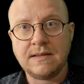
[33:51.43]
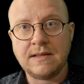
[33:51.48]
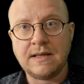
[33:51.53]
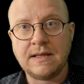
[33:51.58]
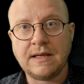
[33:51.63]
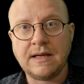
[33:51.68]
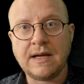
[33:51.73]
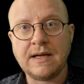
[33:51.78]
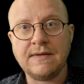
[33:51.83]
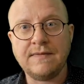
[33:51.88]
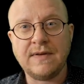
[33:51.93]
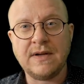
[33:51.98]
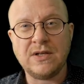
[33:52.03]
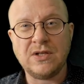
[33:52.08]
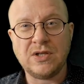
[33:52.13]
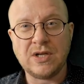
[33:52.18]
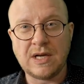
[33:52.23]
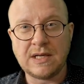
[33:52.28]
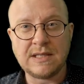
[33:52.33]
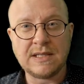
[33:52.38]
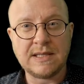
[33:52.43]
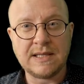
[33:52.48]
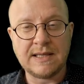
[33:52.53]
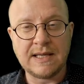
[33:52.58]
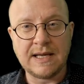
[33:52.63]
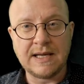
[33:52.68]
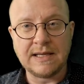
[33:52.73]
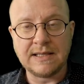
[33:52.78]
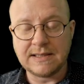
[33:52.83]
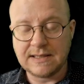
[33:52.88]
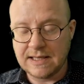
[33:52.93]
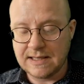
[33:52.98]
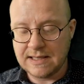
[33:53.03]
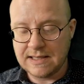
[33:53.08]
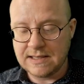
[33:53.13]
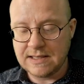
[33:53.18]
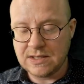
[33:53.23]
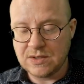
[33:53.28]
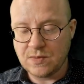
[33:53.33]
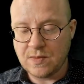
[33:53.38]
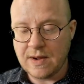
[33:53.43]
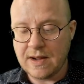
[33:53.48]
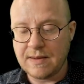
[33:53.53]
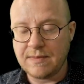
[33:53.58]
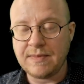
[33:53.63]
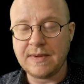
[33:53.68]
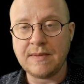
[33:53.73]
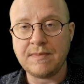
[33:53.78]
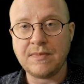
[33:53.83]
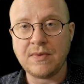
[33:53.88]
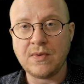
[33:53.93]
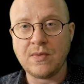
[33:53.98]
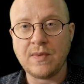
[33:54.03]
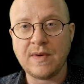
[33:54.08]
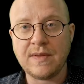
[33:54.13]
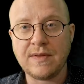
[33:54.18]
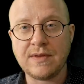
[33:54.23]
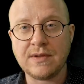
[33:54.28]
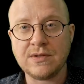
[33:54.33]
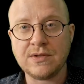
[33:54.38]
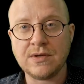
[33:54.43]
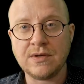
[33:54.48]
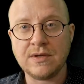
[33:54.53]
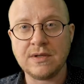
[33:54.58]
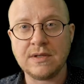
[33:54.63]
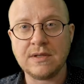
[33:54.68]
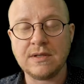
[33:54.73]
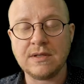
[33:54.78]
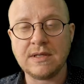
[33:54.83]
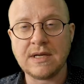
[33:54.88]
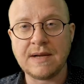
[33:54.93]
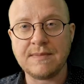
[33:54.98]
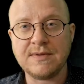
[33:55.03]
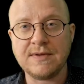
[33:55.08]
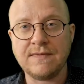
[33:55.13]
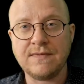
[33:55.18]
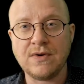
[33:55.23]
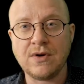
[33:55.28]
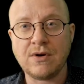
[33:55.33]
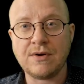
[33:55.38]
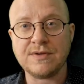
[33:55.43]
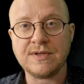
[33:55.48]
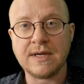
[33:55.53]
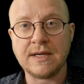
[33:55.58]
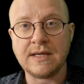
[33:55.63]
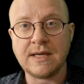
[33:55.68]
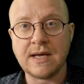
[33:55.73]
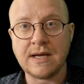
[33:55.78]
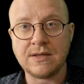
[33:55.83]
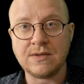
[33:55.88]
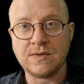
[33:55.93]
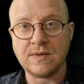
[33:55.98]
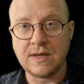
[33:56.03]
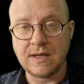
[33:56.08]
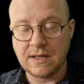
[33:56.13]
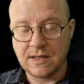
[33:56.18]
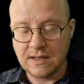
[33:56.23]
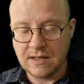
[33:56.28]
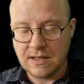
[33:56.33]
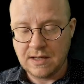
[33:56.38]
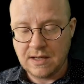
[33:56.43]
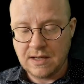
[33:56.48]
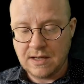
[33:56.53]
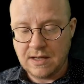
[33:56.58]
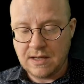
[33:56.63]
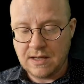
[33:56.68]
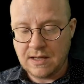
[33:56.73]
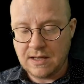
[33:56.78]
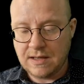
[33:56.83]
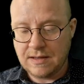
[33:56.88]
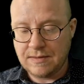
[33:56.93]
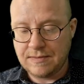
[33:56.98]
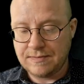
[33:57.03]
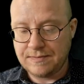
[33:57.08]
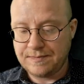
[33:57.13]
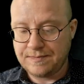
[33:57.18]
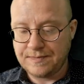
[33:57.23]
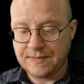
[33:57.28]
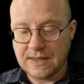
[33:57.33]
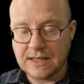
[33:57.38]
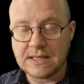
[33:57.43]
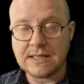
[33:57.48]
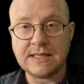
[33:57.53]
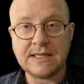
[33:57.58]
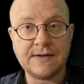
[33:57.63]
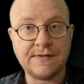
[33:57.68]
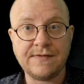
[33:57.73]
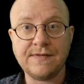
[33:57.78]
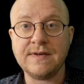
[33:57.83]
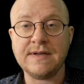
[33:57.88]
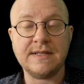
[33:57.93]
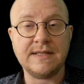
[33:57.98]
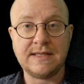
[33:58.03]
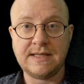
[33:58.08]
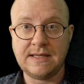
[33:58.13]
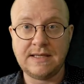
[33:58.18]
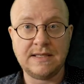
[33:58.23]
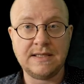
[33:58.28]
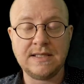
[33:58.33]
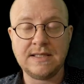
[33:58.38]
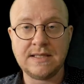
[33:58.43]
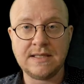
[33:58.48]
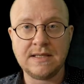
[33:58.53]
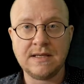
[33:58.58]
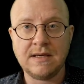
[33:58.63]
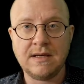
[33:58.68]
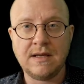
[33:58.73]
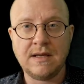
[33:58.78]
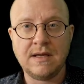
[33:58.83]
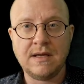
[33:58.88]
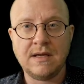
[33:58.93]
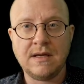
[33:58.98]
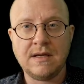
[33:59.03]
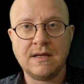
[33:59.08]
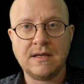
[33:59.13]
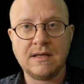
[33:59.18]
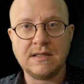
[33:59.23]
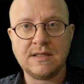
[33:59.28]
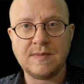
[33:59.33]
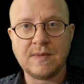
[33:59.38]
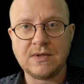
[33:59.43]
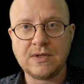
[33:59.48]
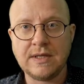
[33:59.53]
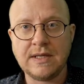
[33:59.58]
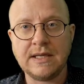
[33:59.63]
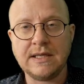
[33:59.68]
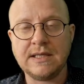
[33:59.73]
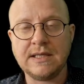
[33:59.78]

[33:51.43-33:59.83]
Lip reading: and kind of adjust things. This is why people with certain types of neuropsychiatric differences, especially